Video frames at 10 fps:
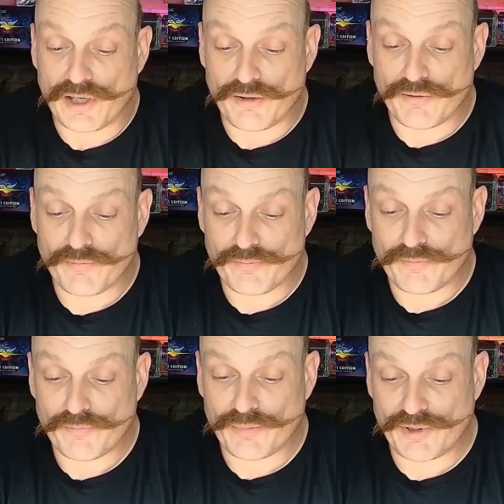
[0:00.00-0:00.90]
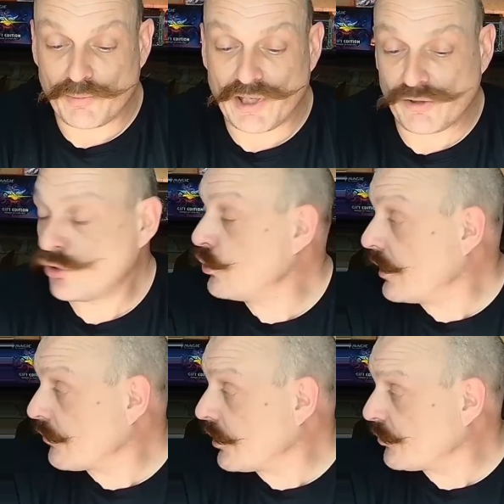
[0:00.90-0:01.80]
know. But we got two
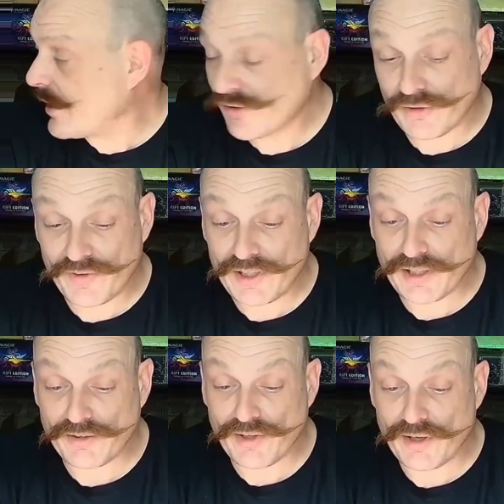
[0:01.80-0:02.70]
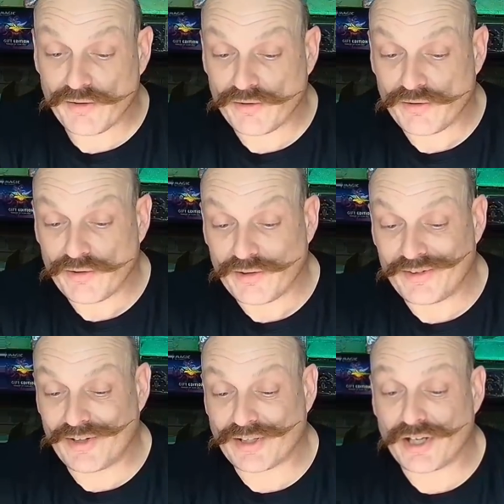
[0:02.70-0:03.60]
Elrond's Master of Healings now.
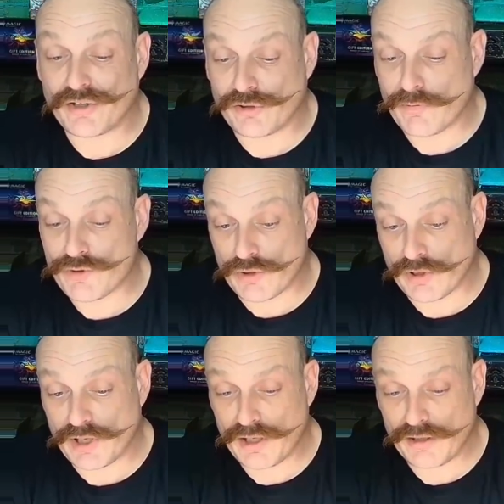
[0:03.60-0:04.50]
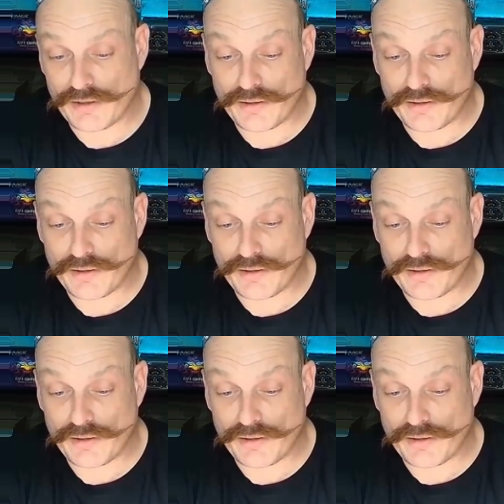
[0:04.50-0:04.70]
Is that the kind of surface you're looking at?